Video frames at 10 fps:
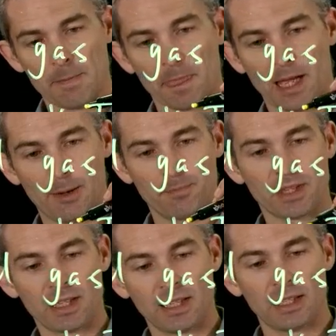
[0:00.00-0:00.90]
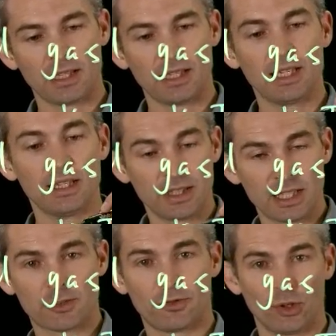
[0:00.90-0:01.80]
in
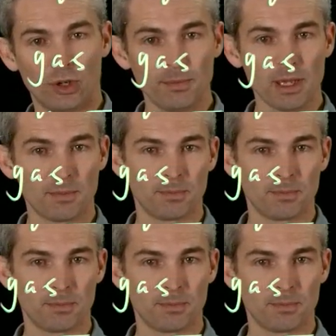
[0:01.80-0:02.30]
this form.